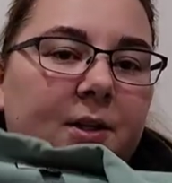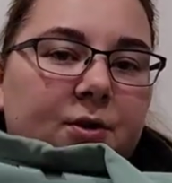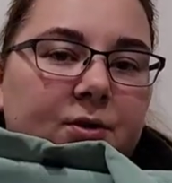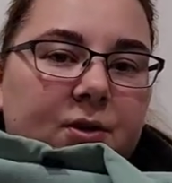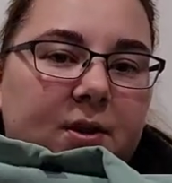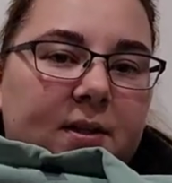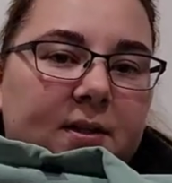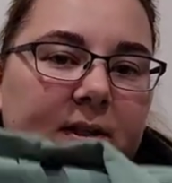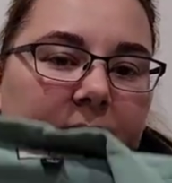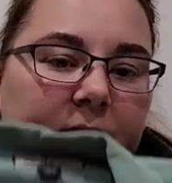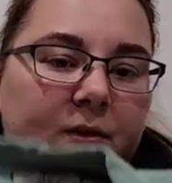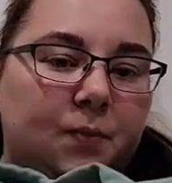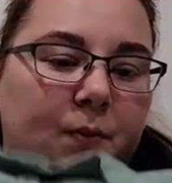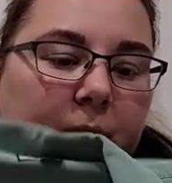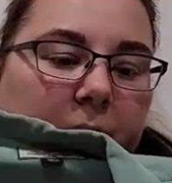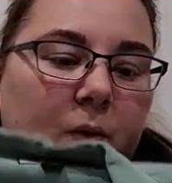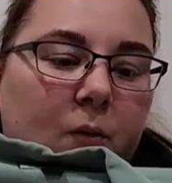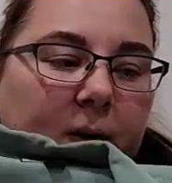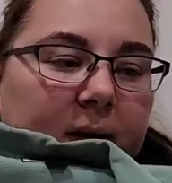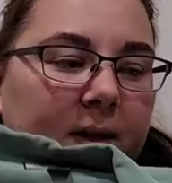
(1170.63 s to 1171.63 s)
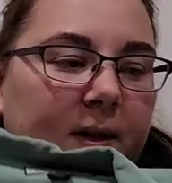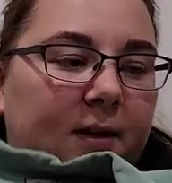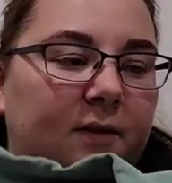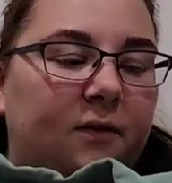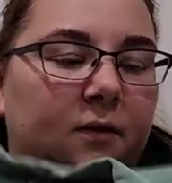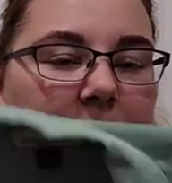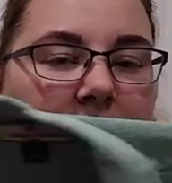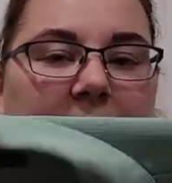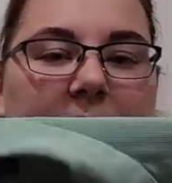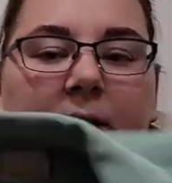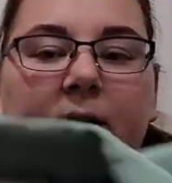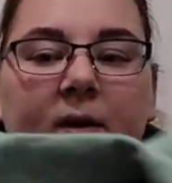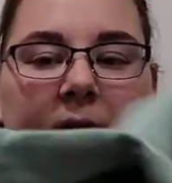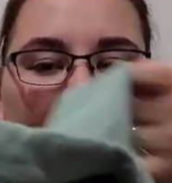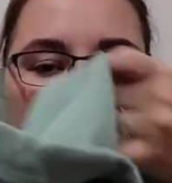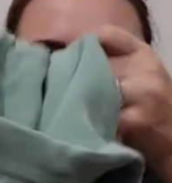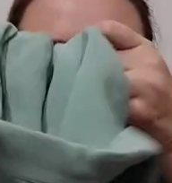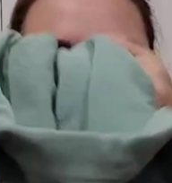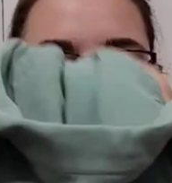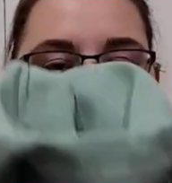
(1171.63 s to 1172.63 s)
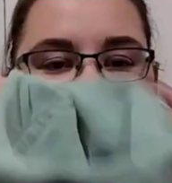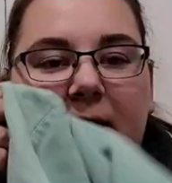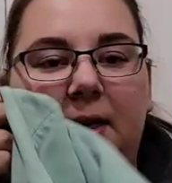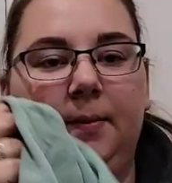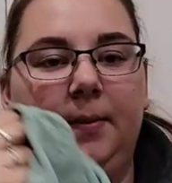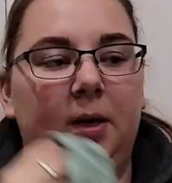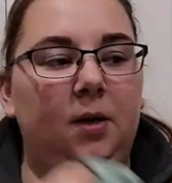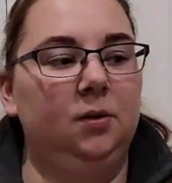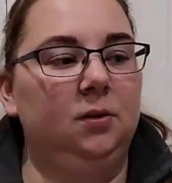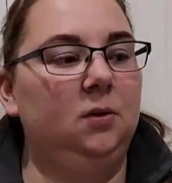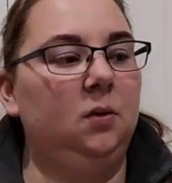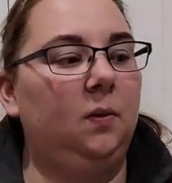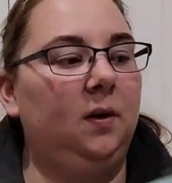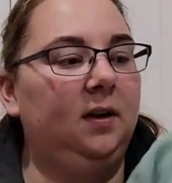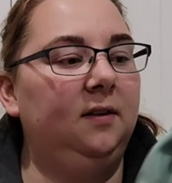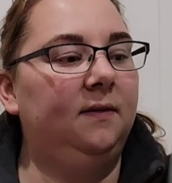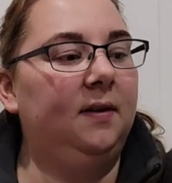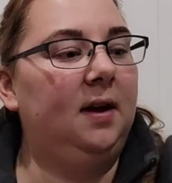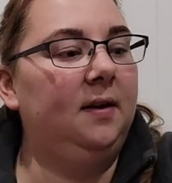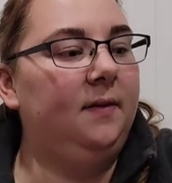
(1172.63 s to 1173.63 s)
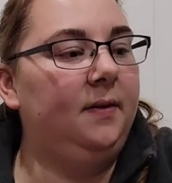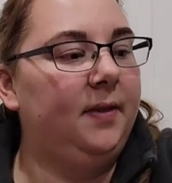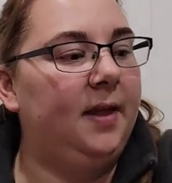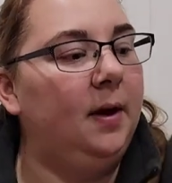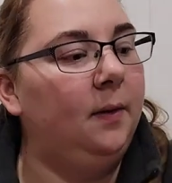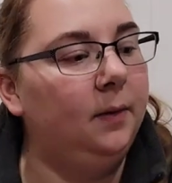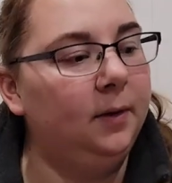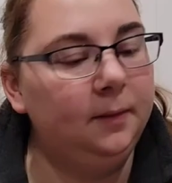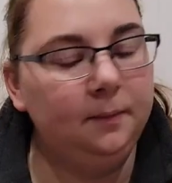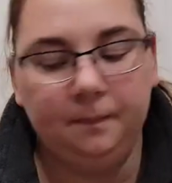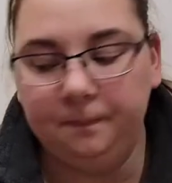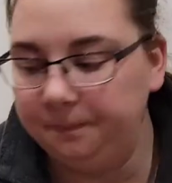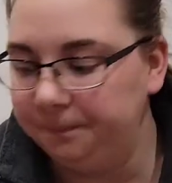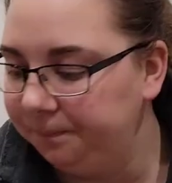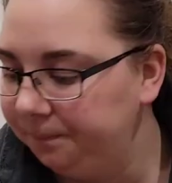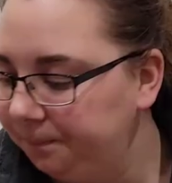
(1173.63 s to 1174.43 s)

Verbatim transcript: usually sells pretty quickly for me. I'm going to say about 25 on that one.